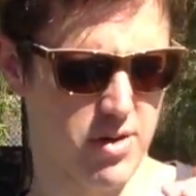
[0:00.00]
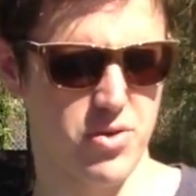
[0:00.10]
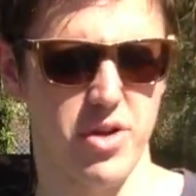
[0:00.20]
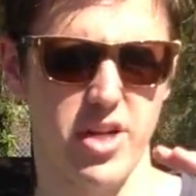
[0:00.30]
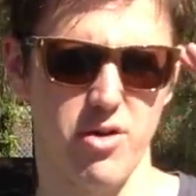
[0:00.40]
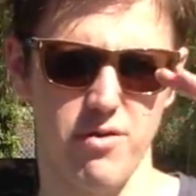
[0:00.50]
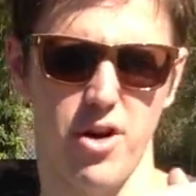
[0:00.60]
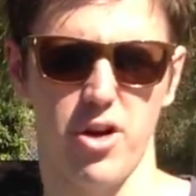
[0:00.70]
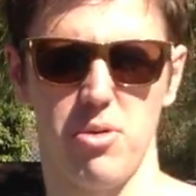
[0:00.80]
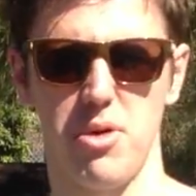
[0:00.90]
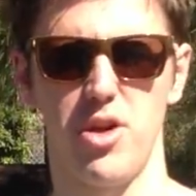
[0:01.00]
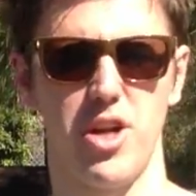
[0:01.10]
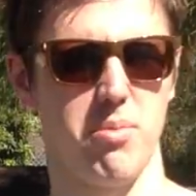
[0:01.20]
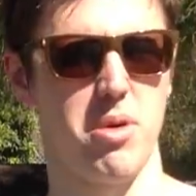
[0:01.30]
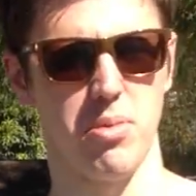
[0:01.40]
I was reading over our
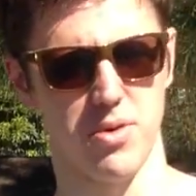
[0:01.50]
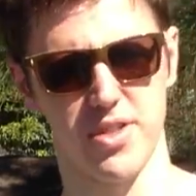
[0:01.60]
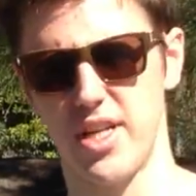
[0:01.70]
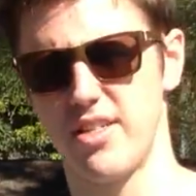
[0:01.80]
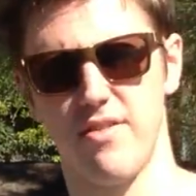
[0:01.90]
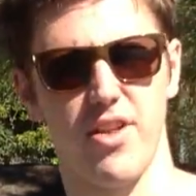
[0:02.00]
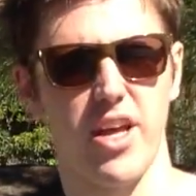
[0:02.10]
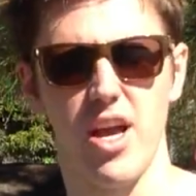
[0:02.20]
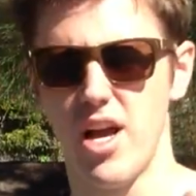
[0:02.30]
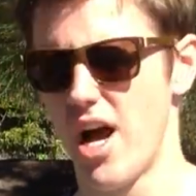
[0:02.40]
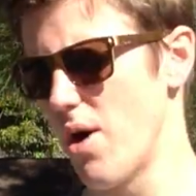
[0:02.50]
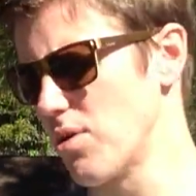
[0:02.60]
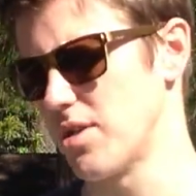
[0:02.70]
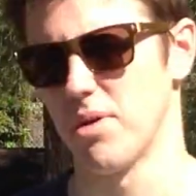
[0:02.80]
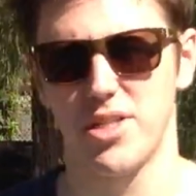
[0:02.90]
community, and people were saying stuff like, I
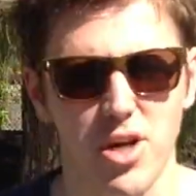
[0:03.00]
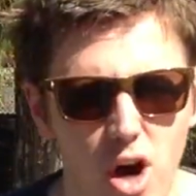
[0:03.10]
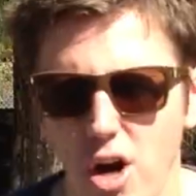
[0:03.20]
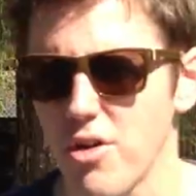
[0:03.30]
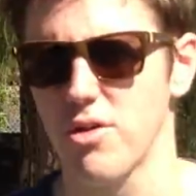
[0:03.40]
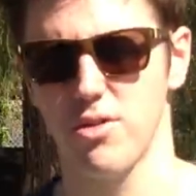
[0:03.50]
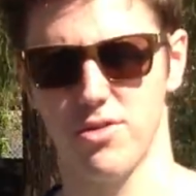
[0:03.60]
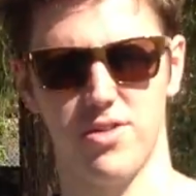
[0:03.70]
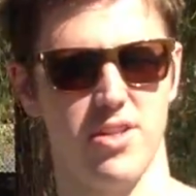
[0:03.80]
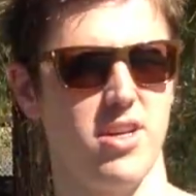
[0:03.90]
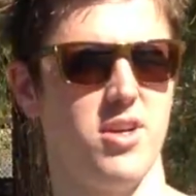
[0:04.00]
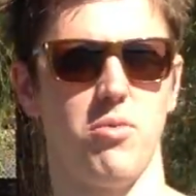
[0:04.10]
worked at McDonald's.